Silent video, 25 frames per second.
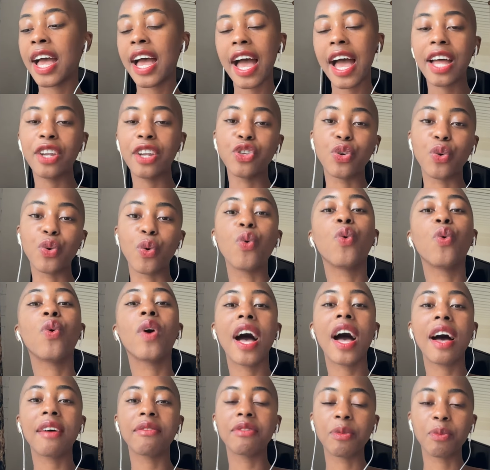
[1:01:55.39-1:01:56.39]
And you all
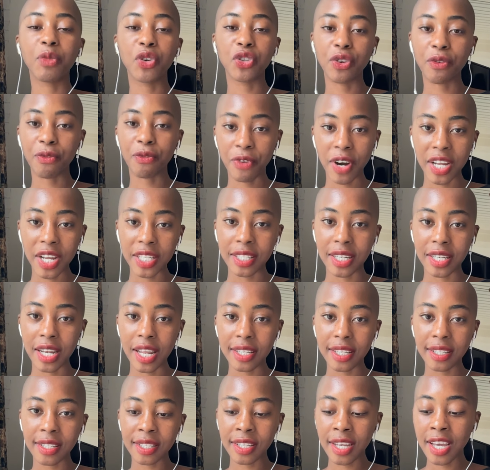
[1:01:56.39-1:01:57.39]
have them on your friends
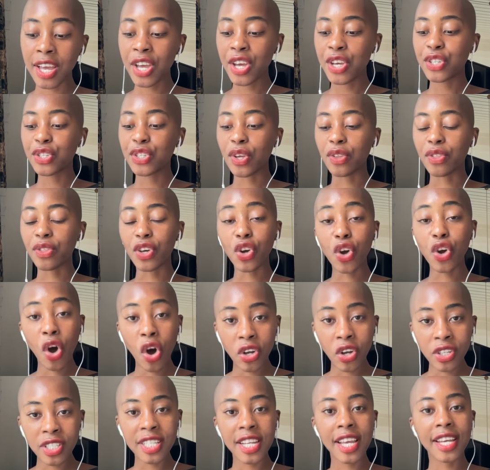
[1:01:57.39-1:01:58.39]
list. So the
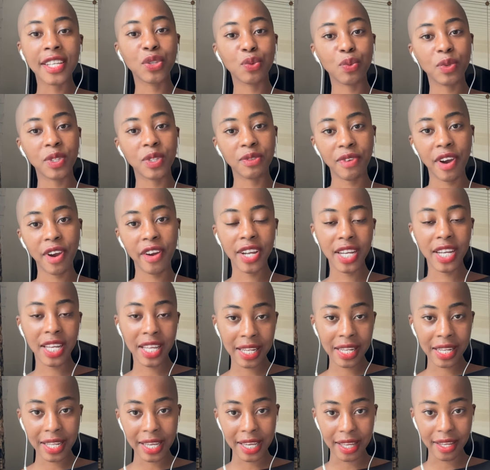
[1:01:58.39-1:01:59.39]
context was very
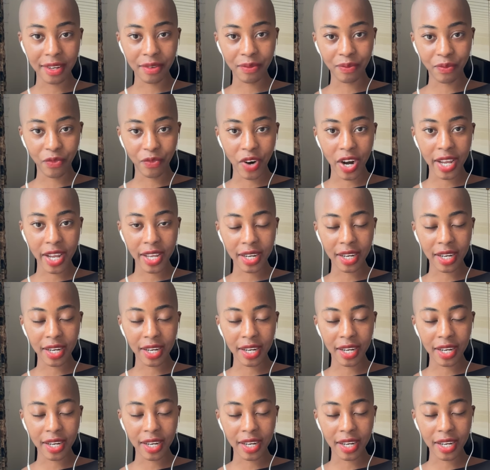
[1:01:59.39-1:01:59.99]
clear, right?